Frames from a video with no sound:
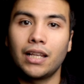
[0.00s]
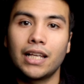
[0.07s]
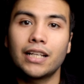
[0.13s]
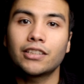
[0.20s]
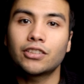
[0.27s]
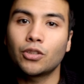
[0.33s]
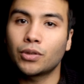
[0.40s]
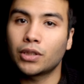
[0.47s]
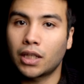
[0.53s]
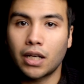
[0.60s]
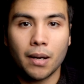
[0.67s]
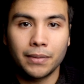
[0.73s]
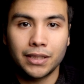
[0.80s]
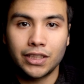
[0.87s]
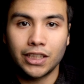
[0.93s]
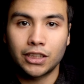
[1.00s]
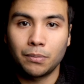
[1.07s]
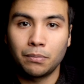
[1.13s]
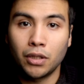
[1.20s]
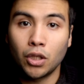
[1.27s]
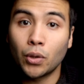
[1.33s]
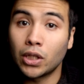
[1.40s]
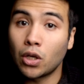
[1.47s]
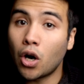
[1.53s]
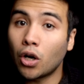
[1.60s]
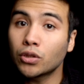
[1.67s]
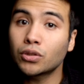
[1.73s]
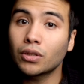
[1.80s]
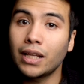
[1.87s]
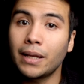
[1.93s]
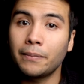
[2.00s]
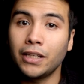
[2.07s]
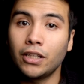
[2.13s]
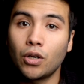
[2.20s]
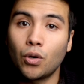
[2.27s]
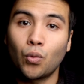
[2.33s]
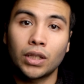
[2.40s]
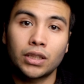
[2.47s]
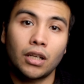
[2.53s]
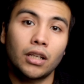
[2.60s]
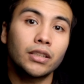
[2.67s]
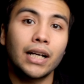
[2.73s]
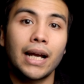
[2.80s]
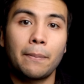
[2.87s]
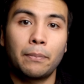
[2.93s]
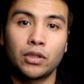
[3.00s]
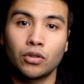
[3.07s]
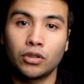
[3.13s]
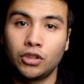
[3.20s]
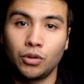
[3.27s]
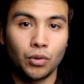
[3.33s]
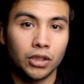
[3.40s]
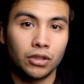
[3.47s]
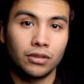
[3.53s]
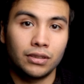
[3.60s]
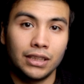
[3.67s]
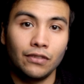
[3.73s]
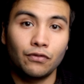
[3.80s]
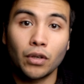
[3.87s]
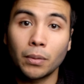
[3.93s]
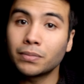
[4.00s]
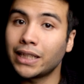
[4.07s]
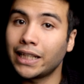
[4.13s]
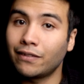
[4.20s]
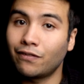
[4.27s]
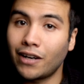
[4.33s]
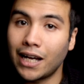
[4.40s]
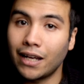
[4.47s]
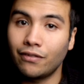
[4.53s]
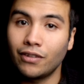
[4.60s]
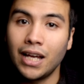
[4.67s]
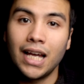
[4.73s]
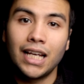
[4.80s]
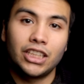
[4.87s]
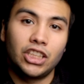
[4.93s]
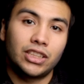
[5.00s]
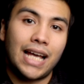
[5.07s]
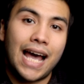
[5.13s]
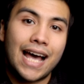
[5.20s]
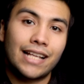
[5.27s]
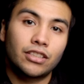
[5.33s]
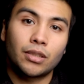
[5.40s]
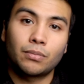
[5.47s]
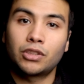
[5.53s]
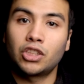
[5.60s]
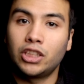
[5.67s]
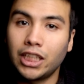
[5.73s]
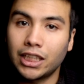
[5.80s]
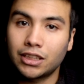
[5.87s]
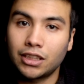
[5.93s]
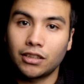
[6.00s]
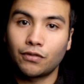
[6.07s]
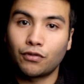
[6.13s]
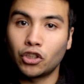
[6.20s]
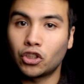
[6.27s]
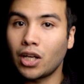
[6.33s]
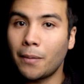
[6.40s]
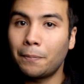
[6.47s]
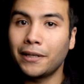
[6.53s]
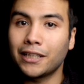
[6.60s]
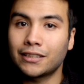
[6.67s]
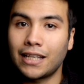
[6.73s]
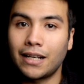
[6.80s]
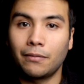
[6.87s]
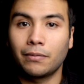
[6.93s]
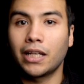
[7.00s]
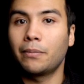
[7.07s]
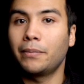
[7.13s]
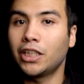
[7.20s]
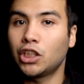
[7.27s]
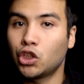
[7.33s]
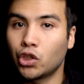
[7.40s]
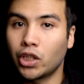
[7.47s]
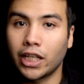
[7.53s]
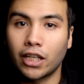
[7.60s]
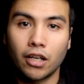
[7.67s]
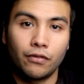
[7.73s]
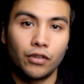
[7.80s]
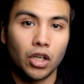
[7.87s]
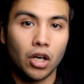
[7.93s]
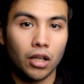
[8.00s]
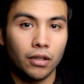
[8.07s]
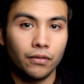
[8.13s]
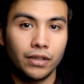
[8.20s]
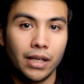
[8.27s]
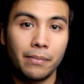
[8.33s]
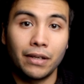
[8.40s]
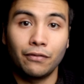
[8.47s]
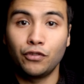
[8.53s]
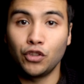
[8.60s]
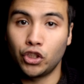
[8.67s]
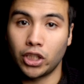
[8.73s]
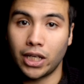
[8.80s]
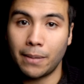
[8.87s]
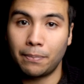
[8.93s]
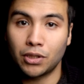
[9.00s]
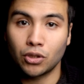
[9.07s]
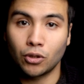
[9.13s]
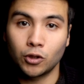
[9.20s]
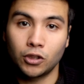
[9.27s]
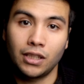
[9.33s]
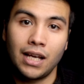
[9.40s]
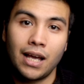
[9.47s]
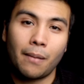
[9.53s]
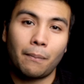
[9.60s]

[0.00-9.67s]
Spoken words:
Let us know in the comment section below, and also let me know what other episodes you want to see from Take 5. Just add some suggestions for topics and I'm gonna make sure I cover all of them in future episodes.